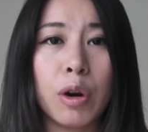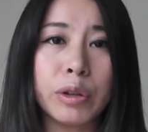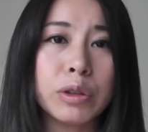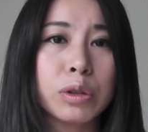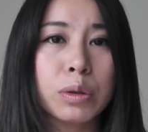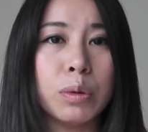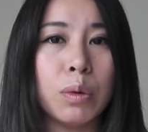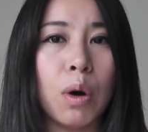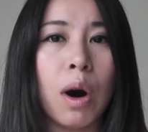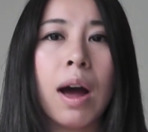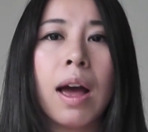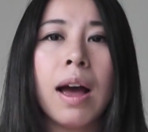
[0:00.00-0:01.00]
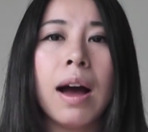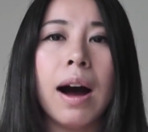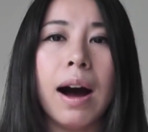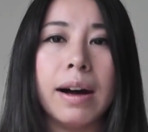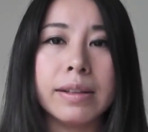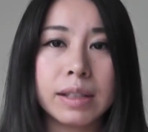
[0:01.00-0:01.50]
going to school,
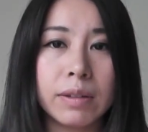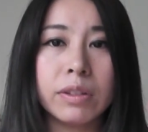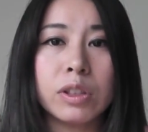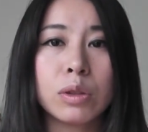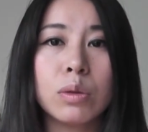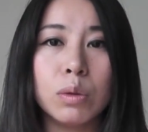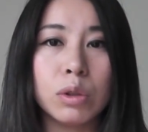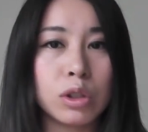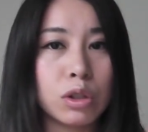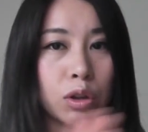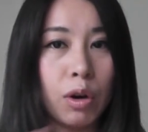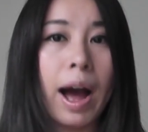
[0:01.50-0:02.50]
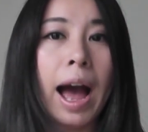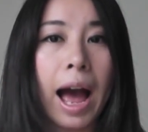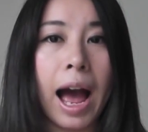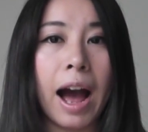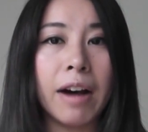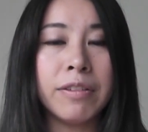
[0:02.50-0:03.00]
some of the schools still
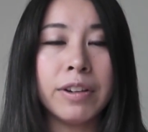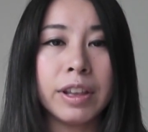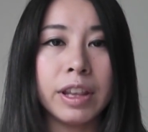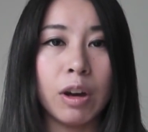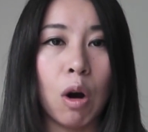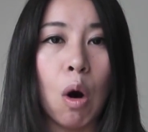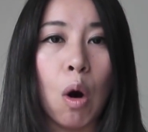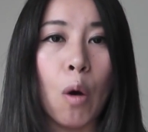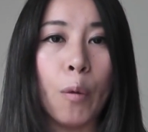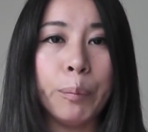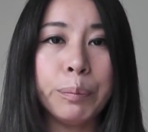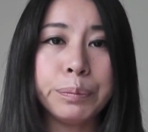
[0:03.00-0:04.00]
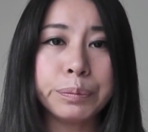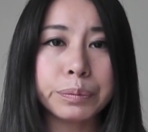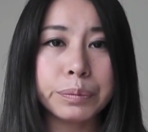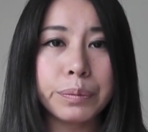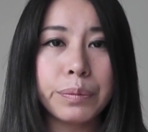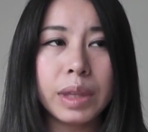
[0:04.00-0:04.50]
have their own
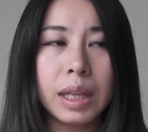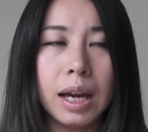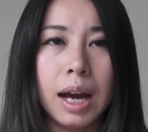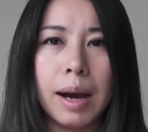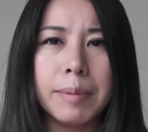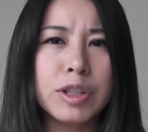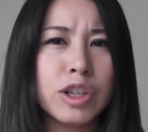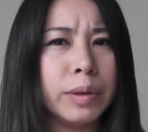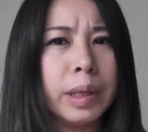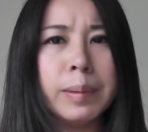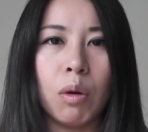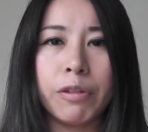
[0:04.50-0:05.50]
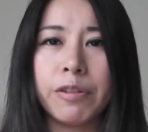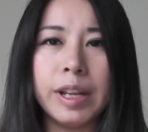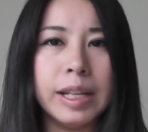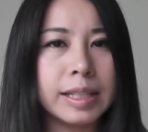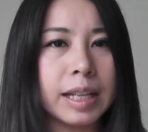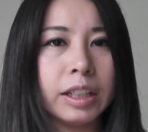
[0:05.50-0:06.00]
gym or
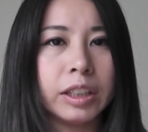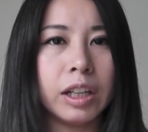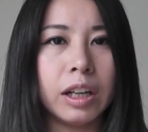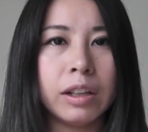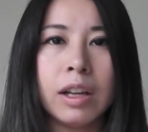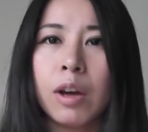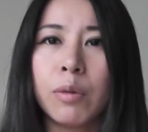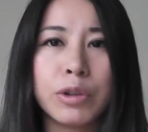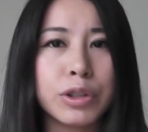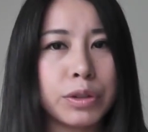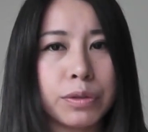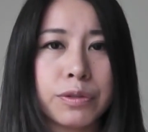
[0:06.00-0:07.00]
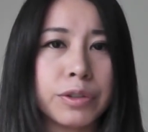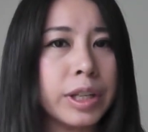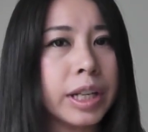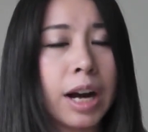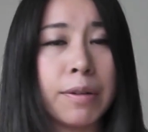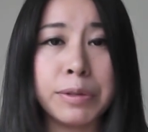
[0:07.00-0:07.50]
fitness center, which is
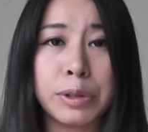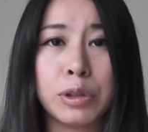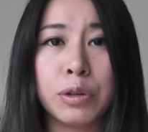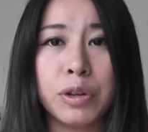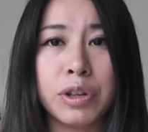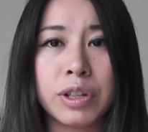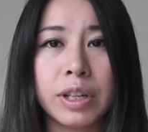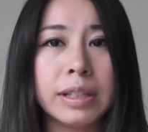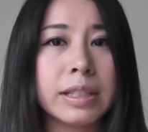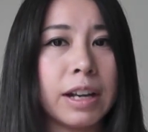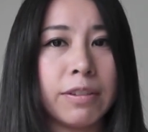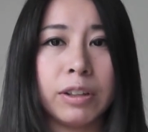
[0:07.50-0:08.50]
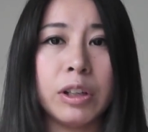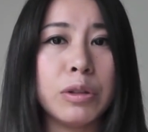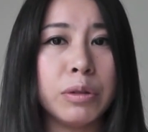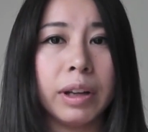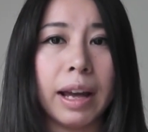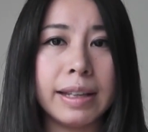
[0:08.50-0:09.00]
free, come with your tuition.
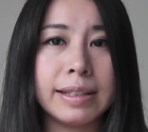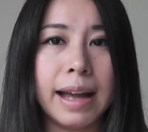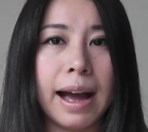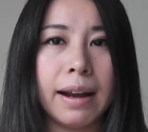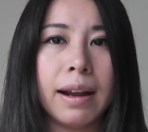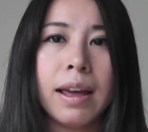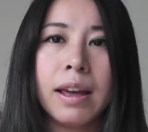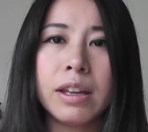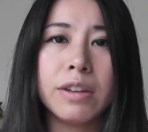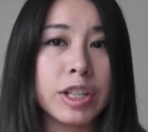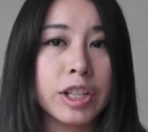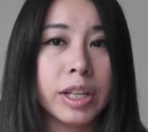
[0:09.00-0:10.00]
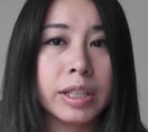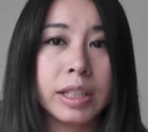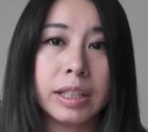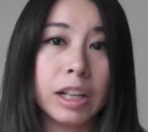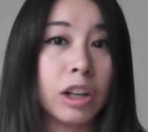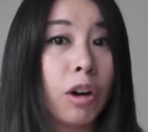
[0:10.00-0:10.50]
Definitely utilize that. You do it,
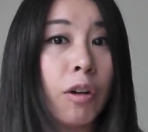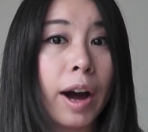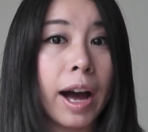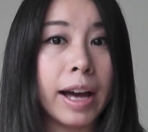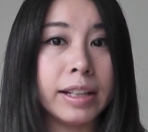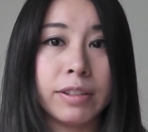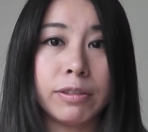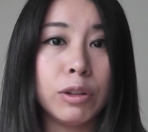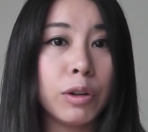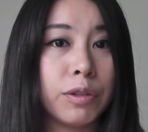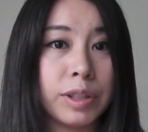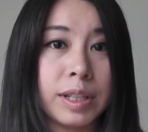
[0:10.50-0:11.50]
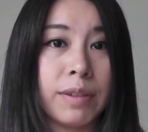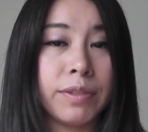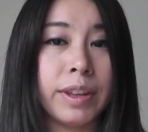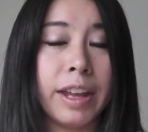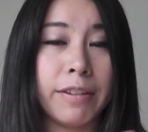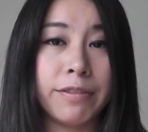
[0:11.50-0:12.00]
then go ahead, look for
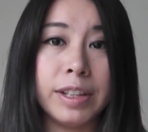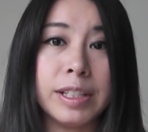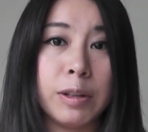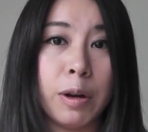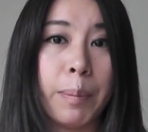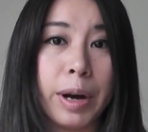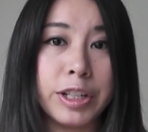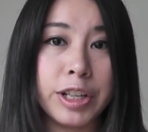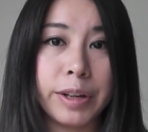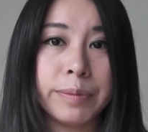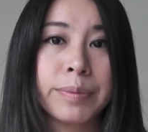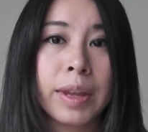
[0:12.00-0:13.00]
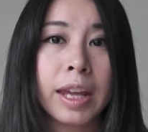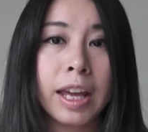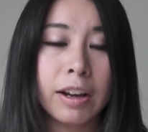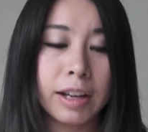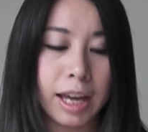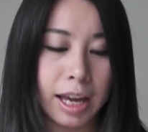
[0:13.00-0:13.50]
something that fits in the budget.
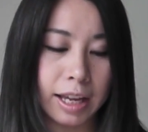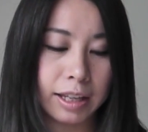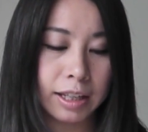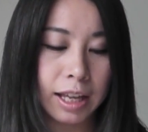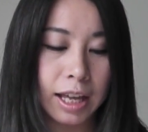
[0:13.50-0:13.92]
Okay.